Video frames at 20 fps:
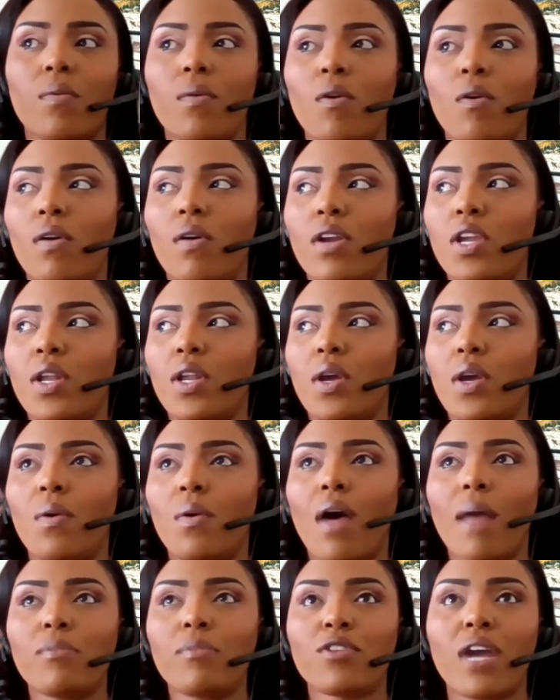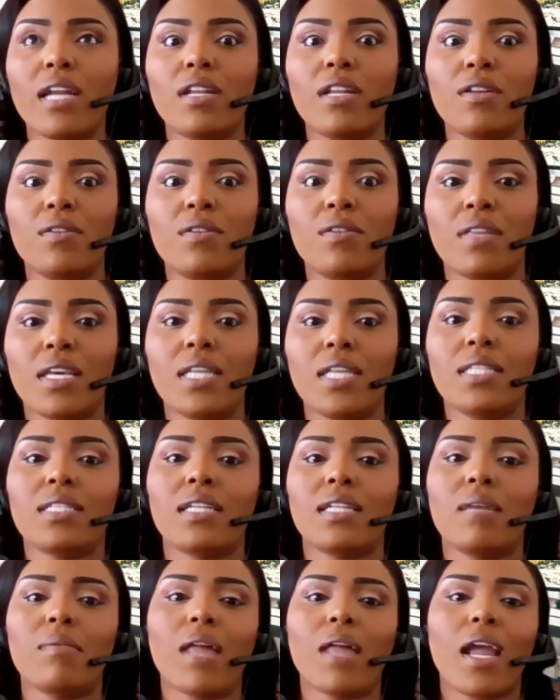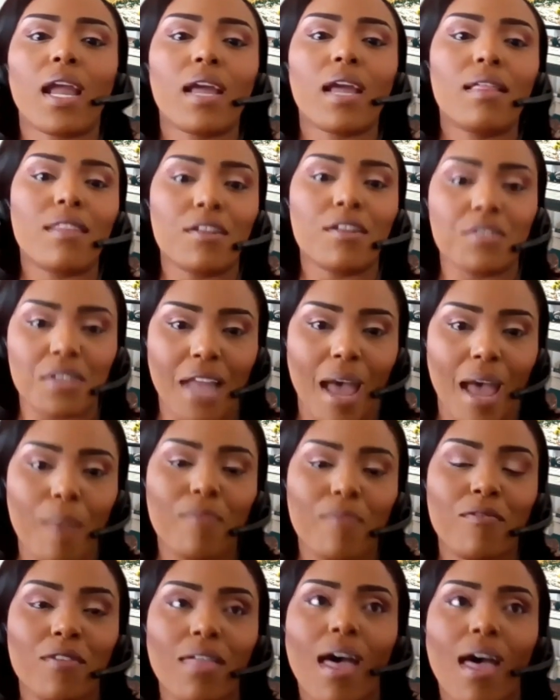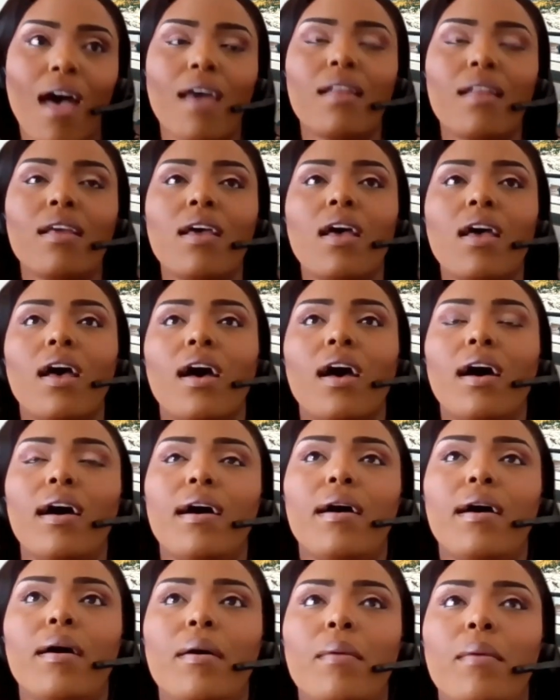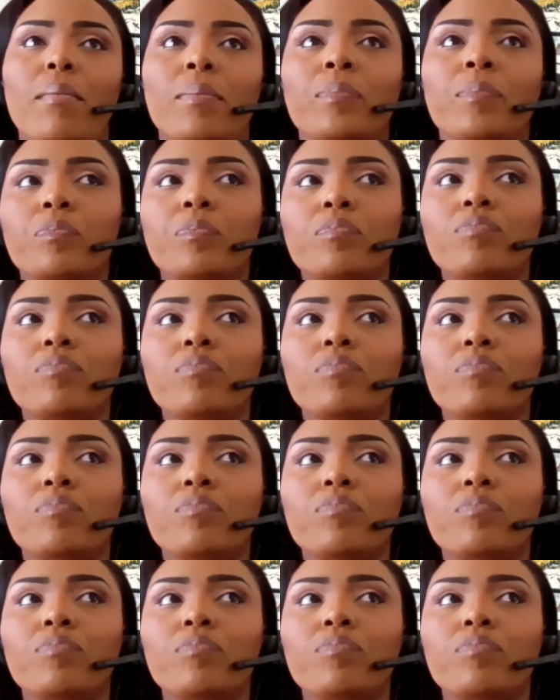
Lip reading: or you know, I'm trying to do this, and I'm like, there's an app for that, and